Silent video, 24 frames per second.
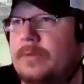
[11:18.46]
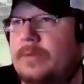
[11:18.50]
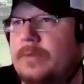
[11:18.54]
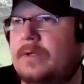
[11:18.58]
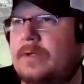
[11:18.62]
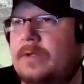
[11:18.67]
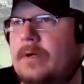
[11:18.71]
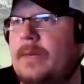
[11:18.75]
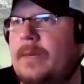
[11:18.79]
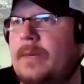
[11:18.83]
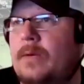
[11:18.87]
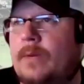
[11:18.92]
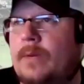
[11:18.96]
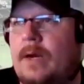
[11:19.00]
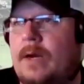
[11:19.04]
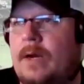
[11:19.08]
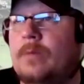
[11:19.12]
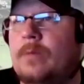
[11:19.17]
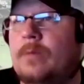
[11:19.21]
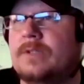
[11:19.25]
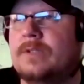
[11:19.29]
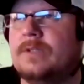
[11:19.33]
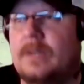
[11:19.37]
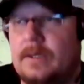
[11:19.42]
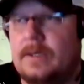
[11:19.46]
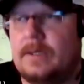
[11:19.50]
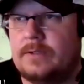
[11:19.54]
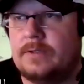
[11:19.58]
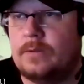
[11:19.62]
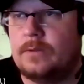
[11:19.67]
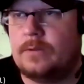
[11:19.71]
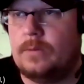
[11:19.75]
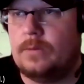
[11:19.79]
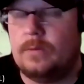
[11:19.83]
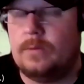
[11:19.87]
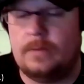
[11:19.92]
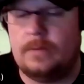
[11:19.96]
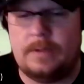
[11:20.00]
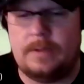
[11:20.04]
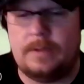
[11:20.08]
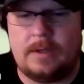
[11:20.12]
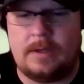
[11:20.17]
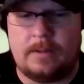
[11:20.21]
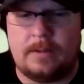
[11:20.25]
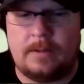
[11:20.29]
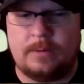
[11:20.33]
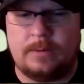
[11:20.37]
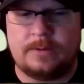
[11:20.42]
about when I was in high school,
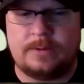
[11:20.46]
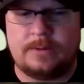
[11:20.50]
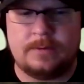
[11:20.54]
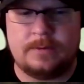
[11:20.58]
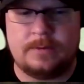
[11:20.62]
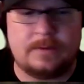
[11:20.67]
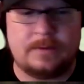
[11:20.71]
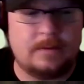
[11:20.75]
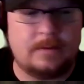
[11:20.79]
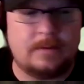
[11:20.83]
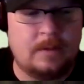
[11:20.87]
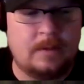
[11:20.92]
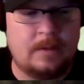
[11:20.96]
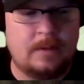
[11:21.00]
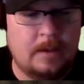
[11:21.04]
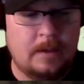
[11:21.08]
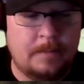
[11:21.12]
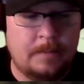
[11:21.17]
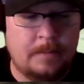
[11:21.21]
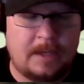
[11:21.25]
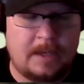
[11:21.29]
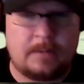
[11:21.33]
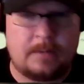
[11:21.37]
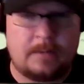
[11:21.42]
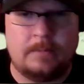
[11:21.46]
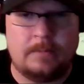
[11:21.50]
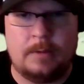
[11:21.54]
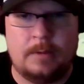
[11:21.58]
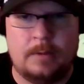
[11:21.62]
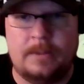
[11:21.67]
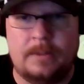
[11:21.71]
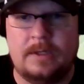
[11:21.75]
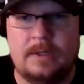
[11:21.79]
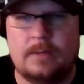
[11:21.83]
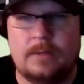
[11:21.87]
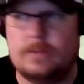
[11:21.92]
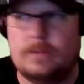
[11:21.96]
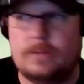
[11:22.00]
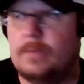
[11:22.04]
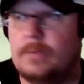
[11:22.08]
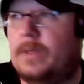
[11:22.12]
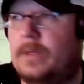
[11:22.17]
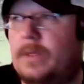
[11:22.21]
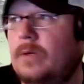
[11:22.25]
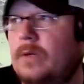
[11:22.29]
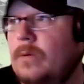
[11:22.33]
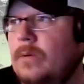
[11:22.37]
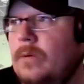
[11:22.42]
which was back when Moby Dick was a
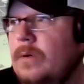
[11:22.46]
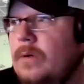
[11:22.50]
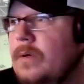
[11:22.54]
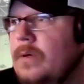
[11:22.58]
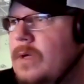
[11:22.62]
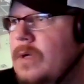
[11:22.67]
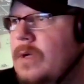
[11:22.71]
minnower,